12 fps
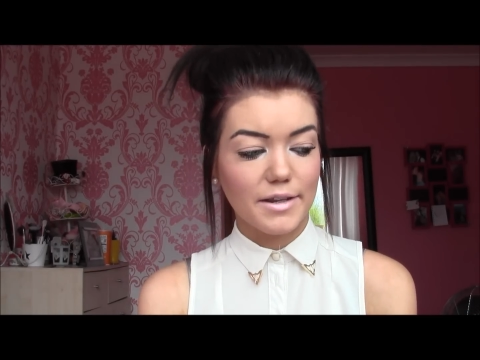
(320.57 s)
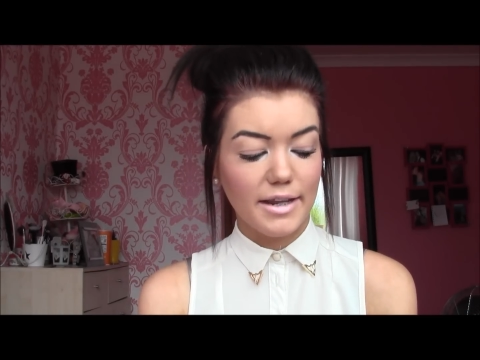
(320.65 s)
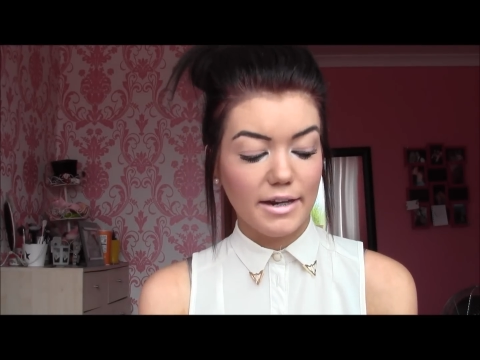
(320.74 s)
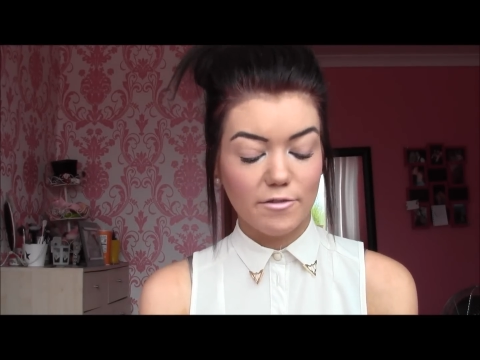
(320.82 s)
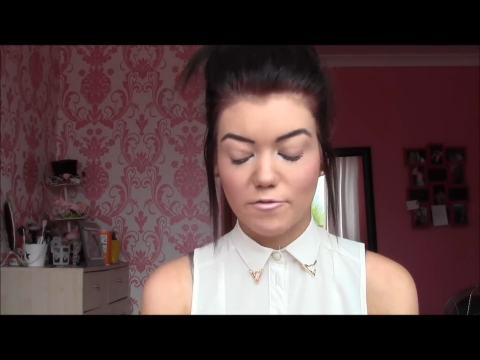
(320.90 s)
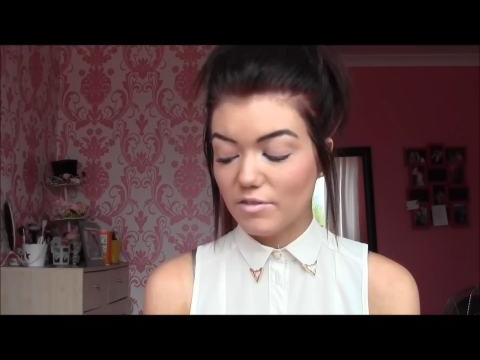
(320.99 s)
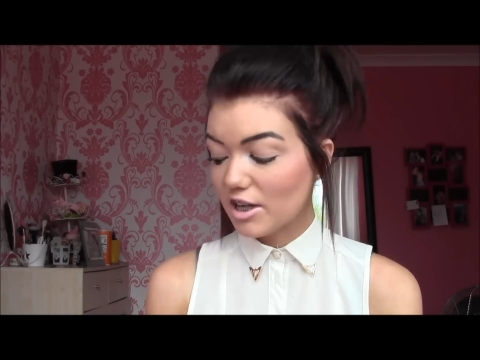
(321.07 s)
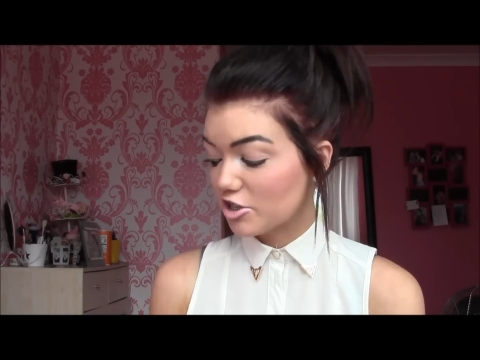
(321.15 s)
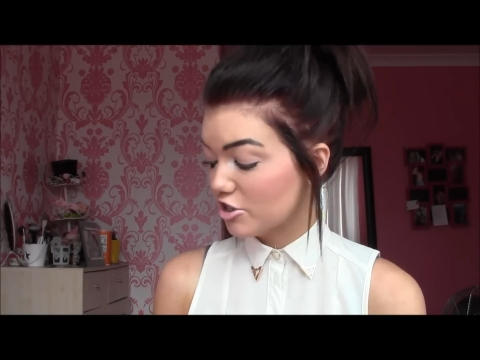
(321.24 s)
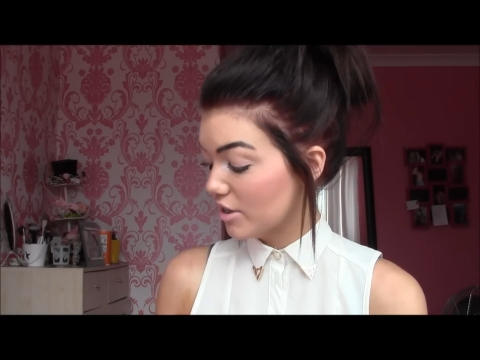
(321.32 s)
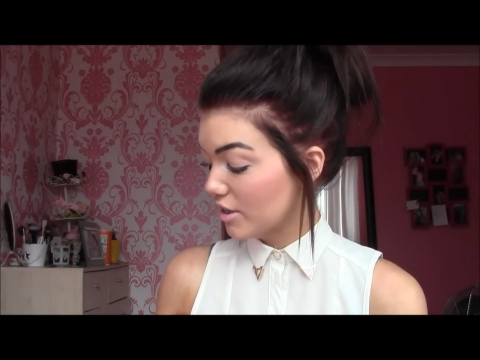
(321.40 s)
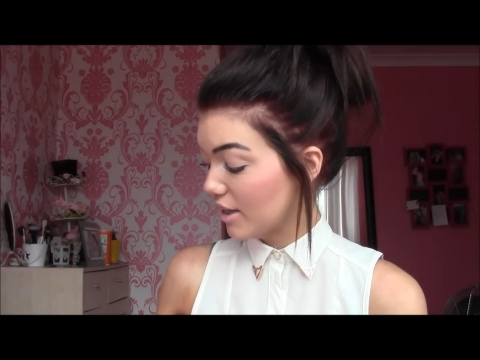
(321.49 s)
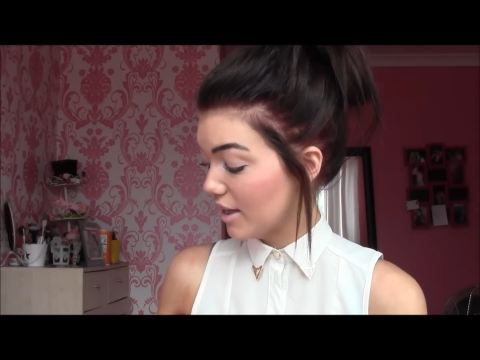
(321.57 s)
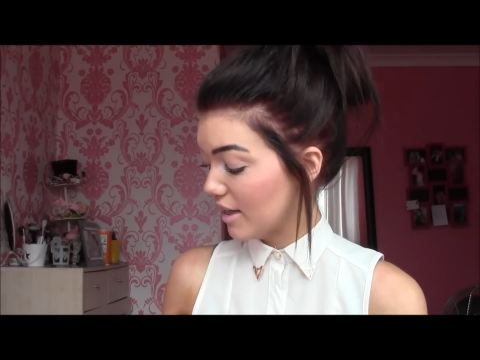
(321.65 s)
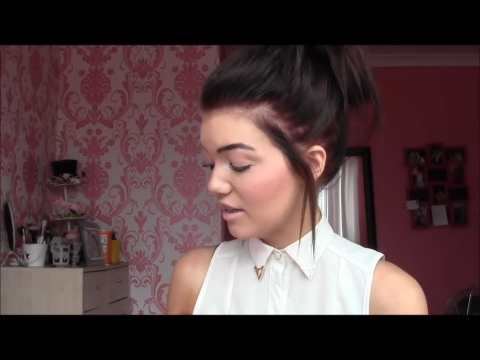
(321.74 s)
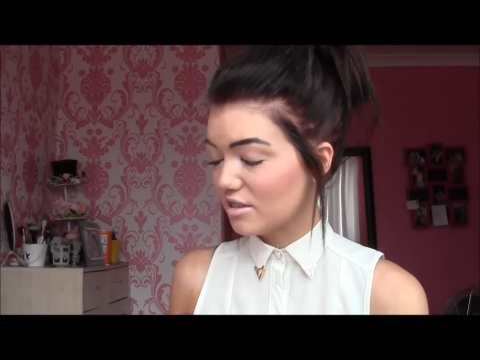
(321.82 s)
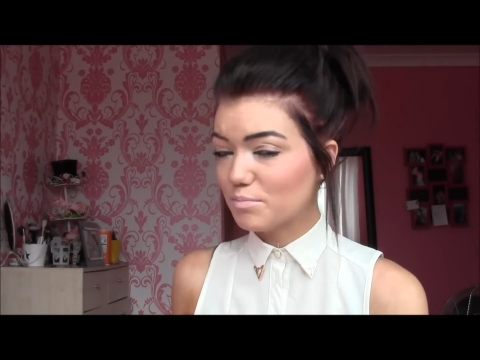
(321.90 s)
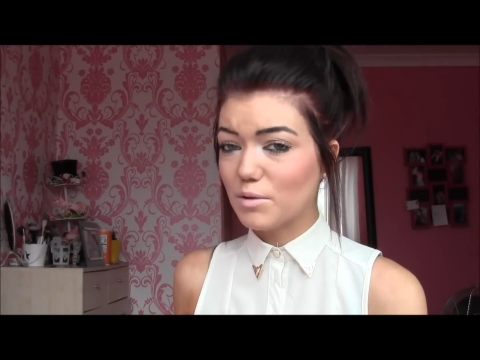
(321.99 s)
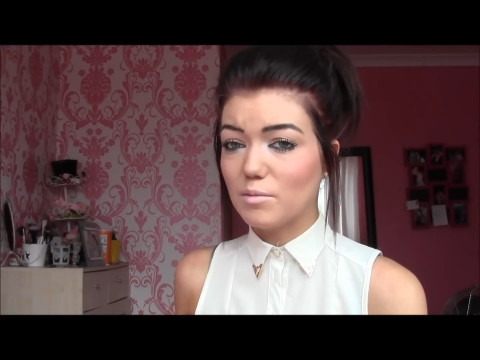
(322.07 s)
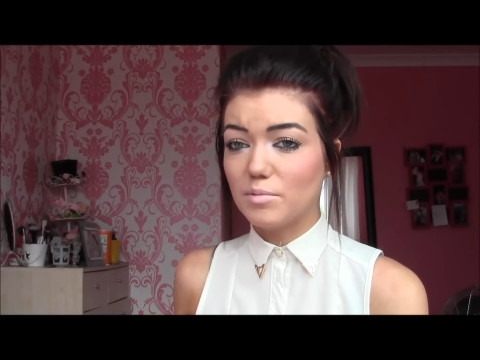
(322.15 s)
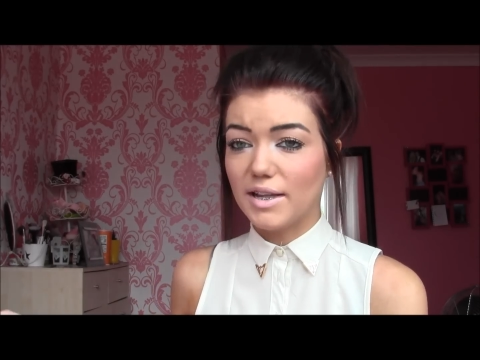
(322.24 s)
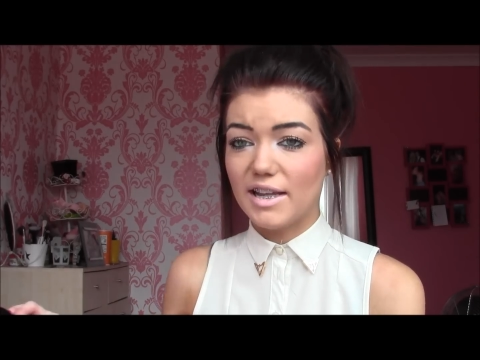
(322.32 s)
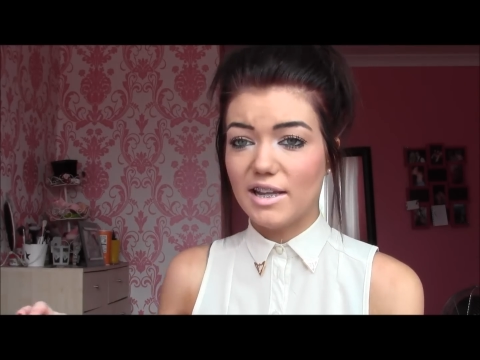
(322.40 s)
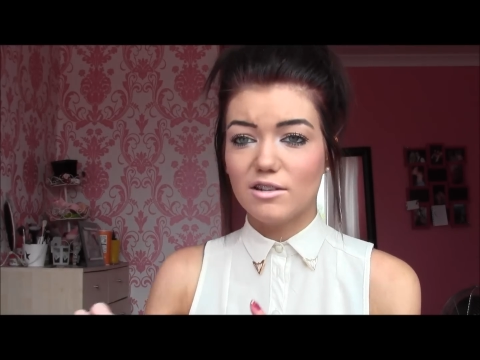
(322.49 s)
in fashion is
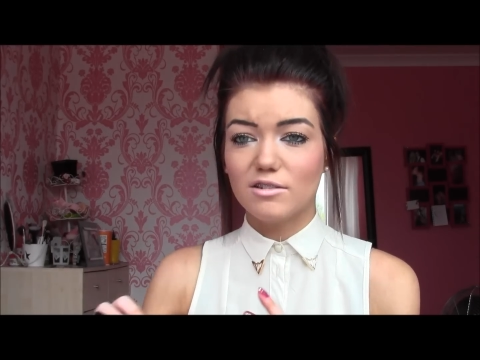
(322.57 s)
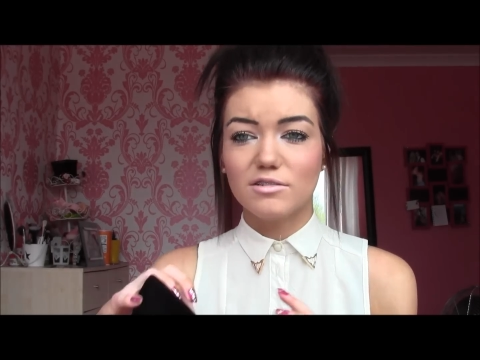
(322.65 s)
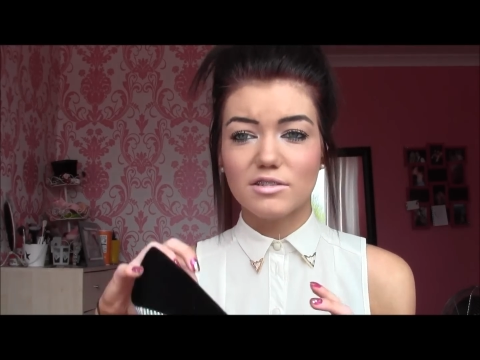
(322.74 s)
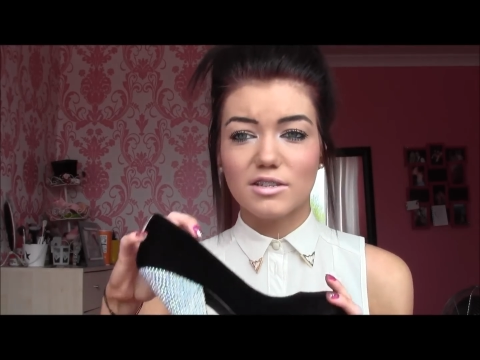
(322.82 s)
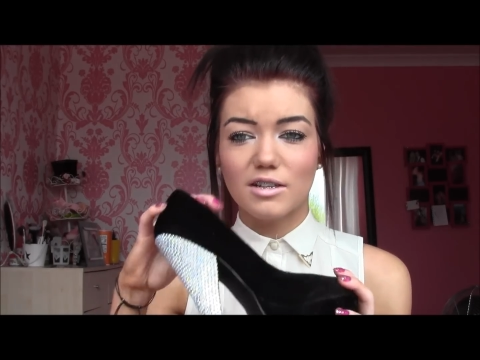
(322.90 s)
probably heels.